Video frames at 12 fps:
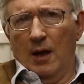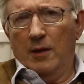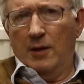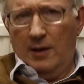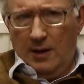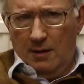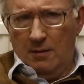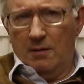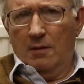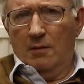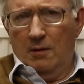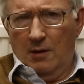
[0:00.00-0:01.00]
I think
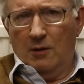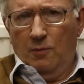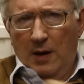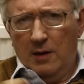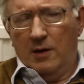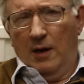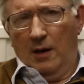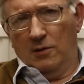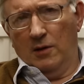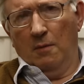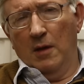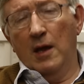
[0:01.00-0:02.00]
it will take
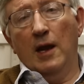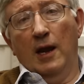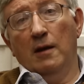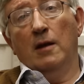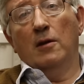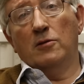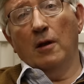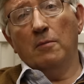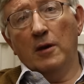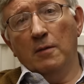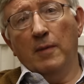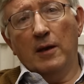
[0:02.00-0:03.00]
some.
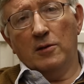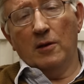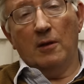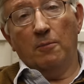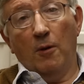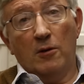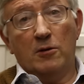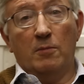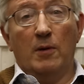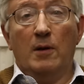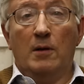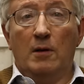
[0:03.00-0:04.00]
Somebody mentioned the
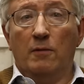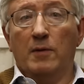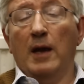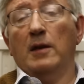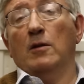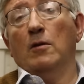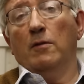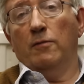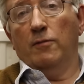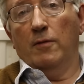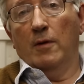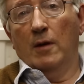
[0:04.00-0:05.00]
possibility of cutting
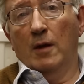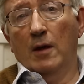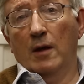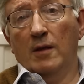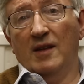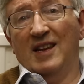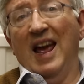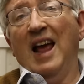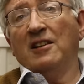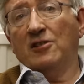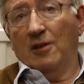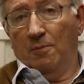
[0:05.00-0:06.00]
off the
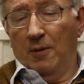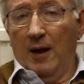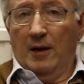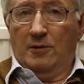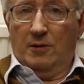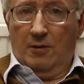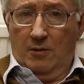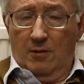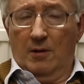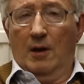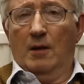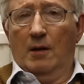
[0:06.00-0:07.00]
gas supplies to
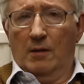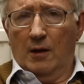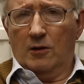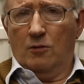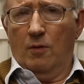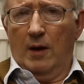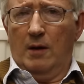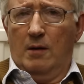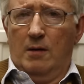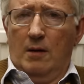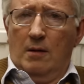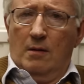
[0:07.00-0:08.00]
Turkey. I think that's quite
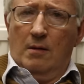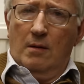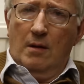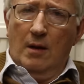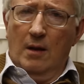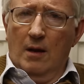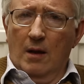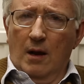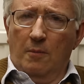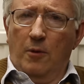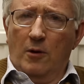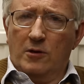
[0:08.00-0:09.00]

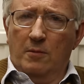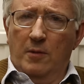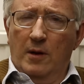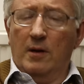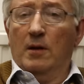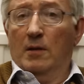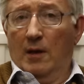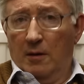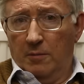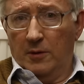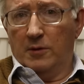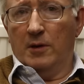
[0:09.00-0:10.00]
a possibility. That
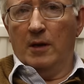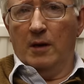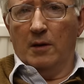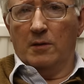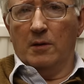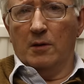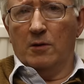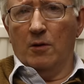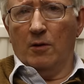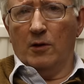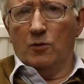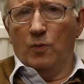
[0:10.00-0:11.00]
would be serious in the
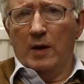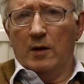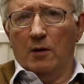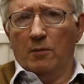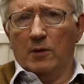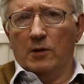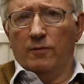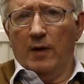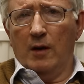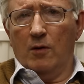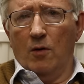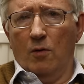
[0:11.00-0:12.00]
Turkish winter, which is
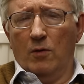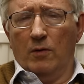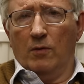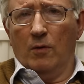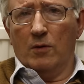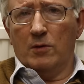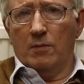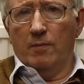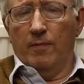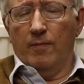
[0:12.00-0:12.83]
very cold, of course.